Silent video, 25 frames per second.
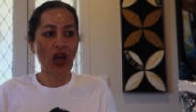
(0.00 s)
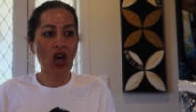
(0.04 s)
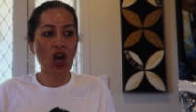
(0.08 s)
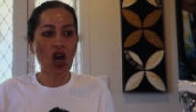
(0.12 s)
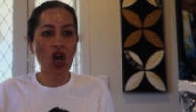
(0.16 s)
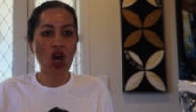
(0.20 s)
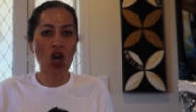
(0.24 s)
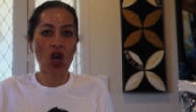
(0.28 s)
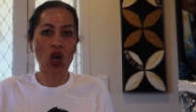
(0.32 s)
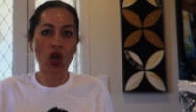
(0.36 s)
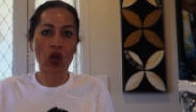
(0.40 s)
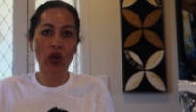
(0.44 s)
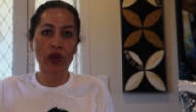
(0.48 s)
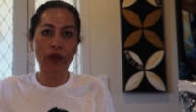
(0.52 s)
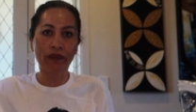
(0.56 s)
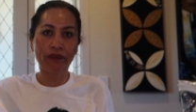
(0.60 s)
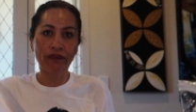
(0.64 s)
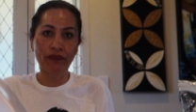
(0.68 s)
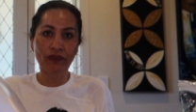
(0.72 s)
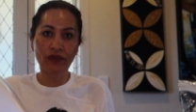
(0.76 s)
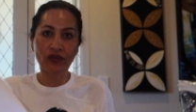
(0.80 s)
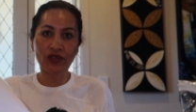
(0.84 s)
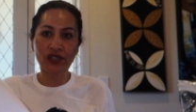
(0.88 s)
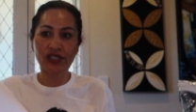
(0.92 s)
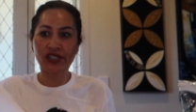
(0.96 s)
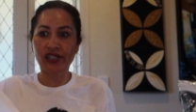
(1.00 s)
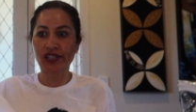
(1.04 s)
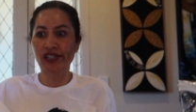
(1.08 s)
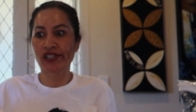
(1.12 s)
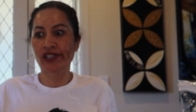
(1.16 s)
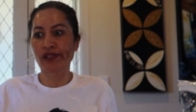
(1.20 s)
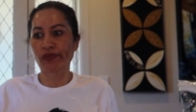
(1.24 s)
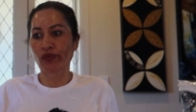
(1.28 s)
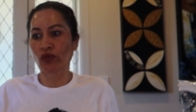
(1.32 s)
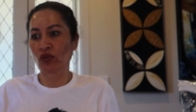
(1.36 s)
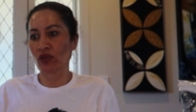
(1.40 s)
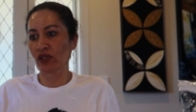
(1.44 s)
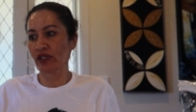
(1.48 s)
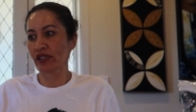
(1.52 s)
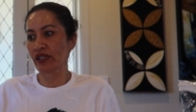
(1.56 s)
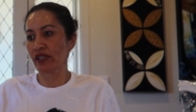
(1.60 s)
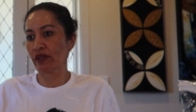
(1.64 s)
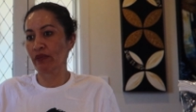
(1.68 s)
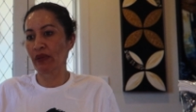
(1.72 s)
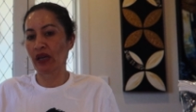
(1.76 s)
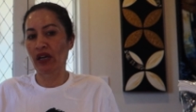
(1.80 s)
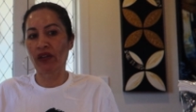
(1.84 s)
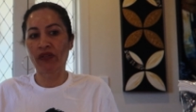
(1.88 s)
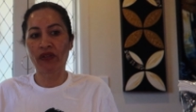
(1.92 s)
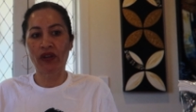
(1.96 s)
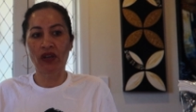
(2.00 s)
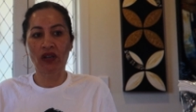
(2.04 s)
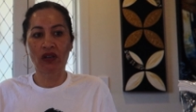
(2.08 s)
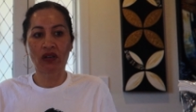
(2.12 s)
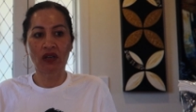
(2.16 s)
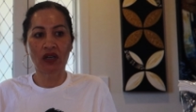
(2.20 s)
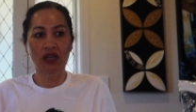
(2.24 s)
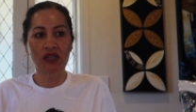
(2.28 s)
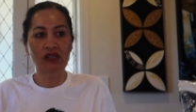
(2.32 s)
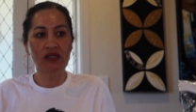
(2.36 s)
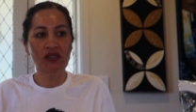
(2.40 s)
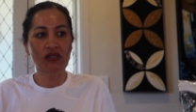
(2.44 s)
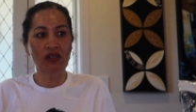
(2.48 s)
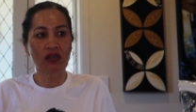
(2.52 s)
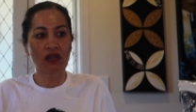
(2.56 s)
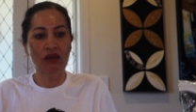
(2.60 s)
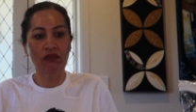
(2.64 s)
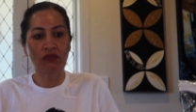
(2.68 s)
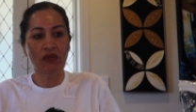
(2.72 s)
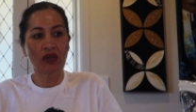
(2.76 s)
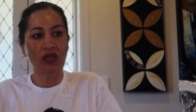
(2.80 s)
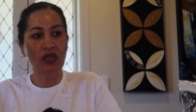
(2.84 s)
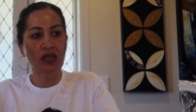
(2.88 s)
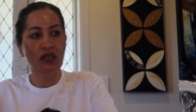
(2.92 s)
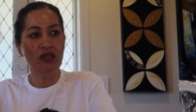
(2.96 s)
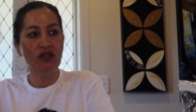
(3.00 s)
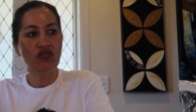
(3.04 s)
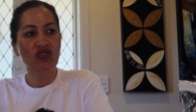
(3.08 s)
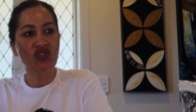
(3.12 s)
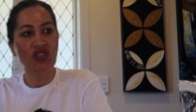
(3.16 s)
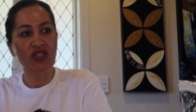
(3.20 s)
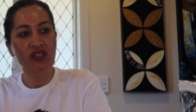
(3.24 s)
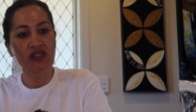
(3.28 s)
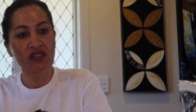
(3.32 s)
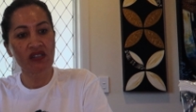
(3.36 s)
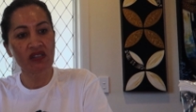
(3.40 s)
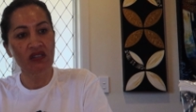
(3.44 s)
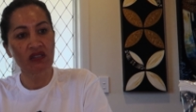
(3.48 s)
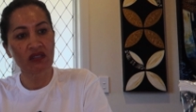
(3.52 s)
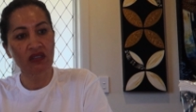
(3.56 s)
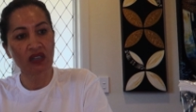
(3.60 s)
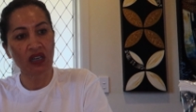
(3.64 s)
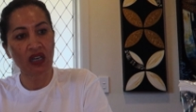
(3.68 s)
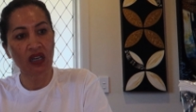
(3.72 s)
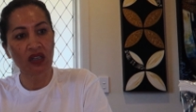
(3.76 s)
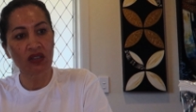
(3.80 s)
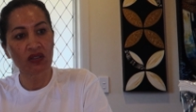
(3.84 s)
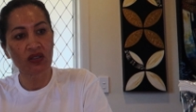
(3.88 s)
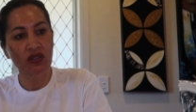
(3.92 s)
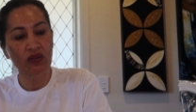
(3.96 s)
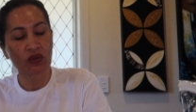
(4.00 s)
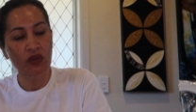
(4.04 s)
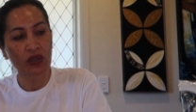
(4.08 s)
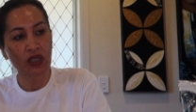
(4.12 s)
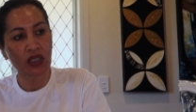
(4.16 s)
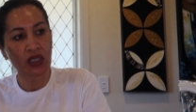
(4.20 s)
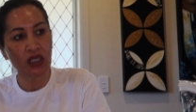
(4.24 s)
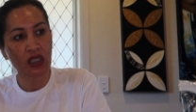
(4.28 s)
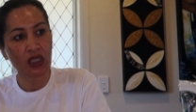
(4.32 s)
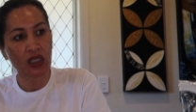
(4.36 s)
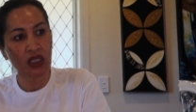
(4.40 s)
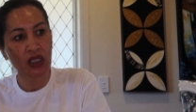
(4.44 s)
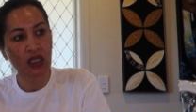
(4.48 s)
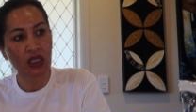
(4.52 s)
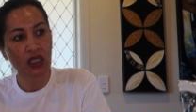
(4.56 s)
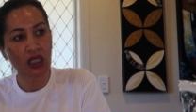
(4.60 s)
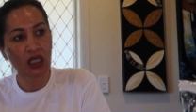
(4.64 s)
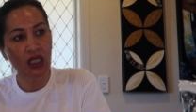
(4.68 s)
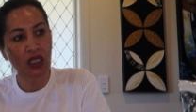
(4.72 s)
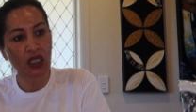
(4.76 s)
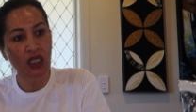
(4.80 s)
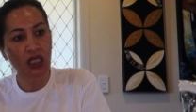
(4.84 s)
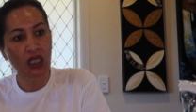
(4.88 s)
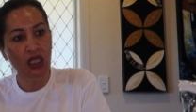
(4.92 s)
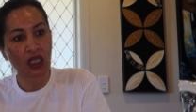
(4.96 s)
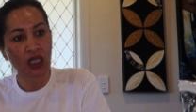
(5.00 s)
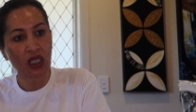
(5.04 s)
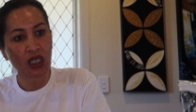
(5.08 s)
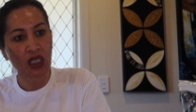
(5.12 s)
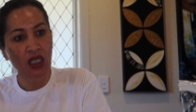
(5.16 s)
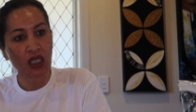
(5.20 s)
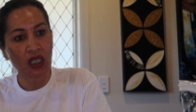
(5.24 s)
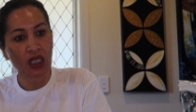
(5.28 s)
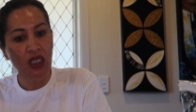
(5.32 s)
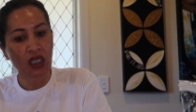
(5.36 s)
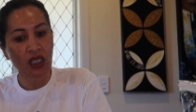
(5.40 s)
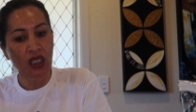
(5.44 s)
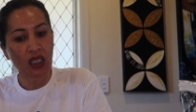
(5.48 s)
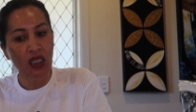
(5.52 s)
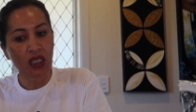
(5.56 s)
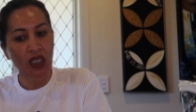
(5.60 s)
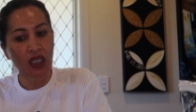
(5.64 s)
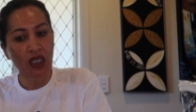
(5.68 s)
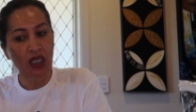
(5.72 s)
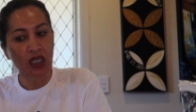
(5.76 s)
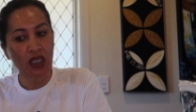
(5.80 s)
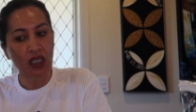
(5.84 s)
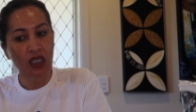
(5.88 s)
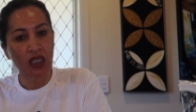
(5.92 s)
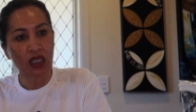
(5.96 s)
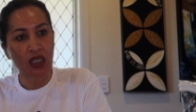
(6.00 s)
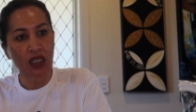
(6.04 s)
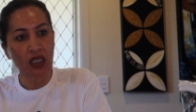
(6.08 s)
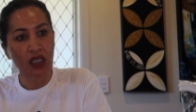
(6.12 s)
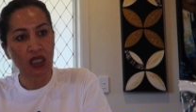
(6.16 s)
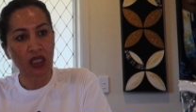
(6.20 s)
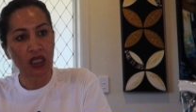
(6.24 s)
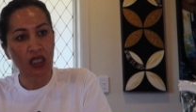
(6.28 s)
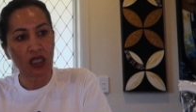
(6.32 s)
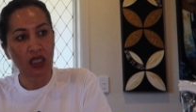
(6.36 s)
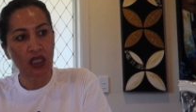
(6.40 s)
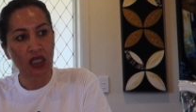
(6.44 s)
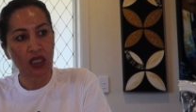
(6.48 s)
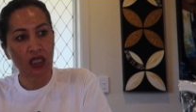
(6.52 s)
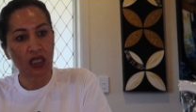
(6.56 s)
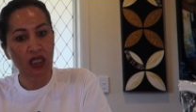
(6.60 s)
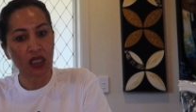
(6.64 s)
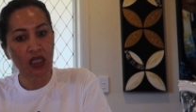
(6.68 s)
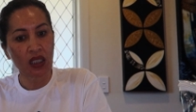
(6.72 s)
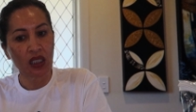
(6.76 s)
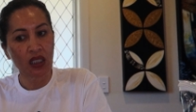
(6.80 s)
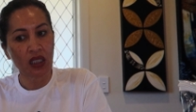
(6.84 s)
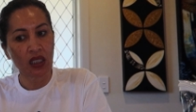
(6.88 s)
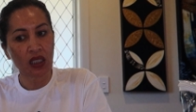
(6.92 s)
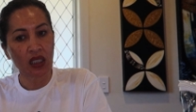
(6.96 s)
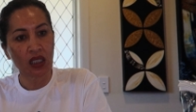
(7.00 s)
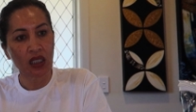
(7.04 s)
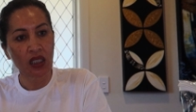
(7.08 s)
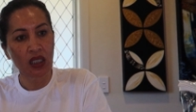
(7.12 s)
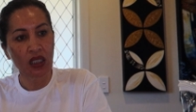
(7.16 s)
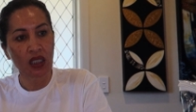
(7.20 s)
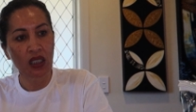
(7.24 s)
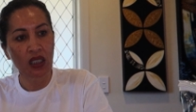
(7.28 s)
Uh-oh. Smallest amount there, guys, so I might just start doing... Uh,